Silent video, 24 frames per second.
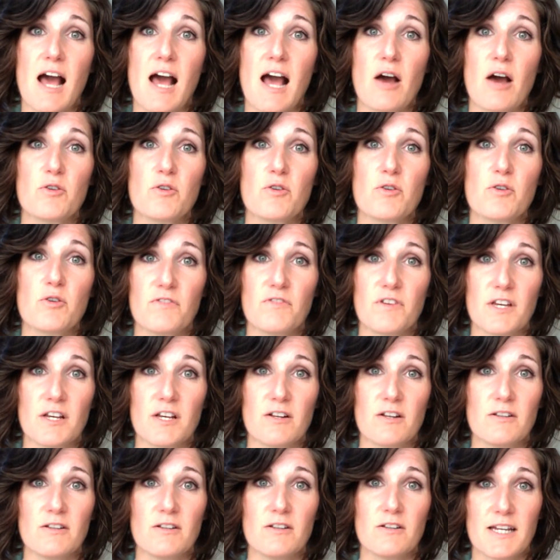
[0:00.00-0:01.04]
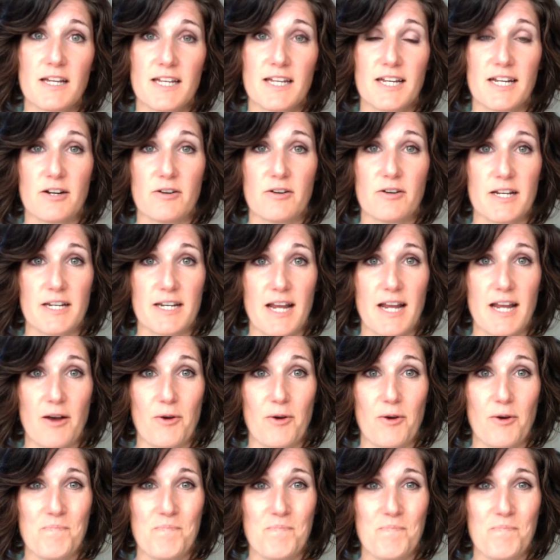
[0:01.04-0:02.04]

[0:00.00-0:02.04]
how you feel here and now.